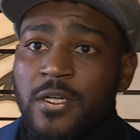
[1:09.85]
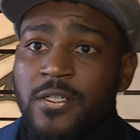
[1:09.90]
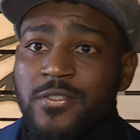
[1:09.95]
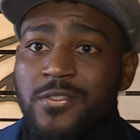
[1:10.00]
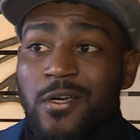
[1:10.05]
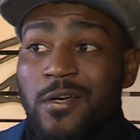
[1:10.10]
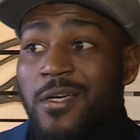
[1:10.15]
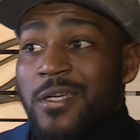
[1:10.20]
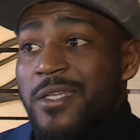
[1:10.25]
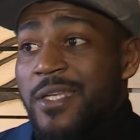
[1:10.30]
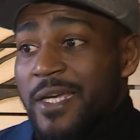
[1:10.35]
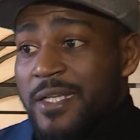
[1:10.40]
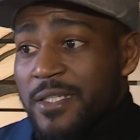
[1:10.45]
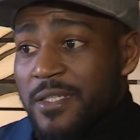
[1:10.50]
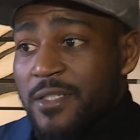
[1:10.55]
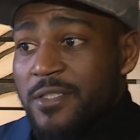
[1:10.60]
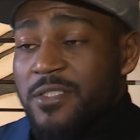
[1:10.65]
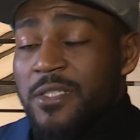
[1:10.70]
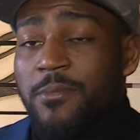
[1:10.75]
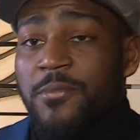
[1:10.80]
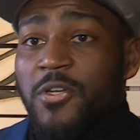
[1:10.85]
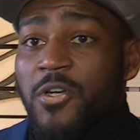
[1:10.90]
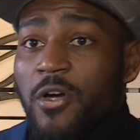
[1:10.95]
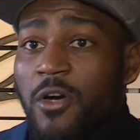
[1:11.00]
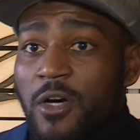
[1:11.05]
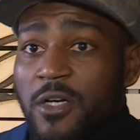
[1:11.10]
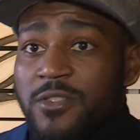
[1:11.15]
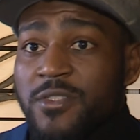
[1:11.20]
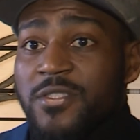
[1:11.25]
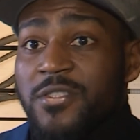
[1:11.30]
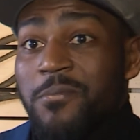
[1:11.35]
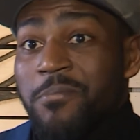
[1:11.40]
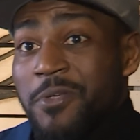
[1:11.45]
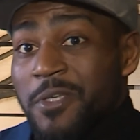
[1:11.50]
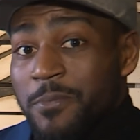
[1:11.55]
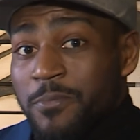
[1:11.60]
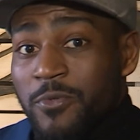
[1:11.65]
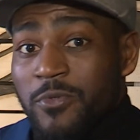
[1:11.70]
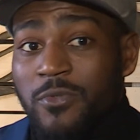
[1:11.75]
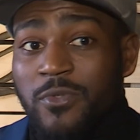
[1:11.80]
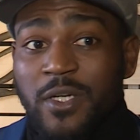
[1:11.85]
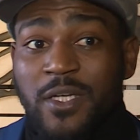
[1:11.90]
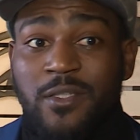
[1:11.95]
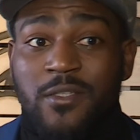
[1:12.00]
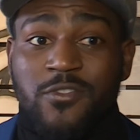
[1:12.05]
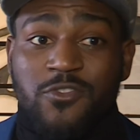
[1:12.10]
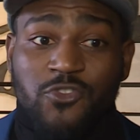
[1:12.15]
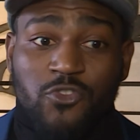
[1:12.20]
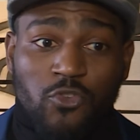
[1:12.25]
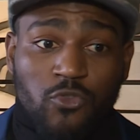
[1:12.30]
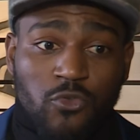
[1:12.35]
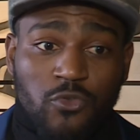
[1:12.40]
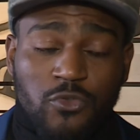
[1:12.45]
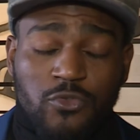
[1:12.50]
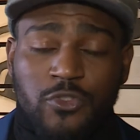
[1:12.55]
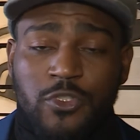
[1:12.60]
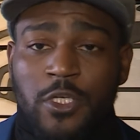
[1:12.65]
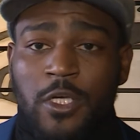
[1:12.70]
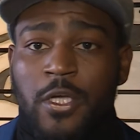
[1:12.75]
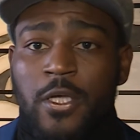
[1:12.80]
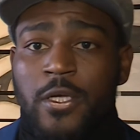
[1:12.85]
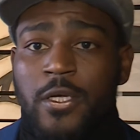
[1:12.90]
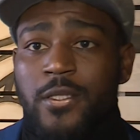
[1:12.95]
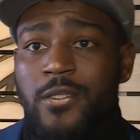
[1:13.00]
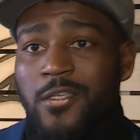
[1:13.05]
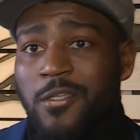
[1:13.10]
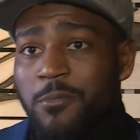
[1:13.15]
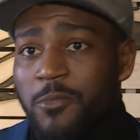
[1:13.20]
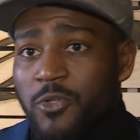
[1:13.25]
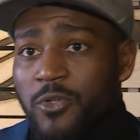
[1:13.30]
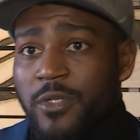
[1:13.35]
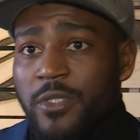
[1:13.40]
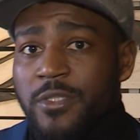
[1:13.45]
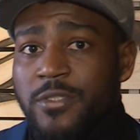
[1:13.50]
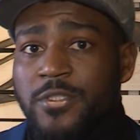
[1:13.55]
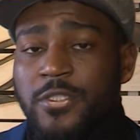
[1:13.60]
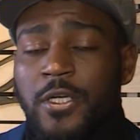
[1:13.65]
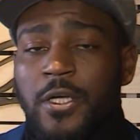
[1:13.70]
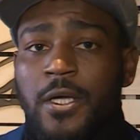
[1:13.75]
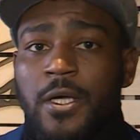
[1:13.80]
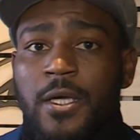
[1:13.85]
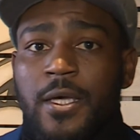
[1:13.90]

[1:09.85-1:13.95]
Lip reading: start connecting to some of the causes, the people in the schools, in the communities.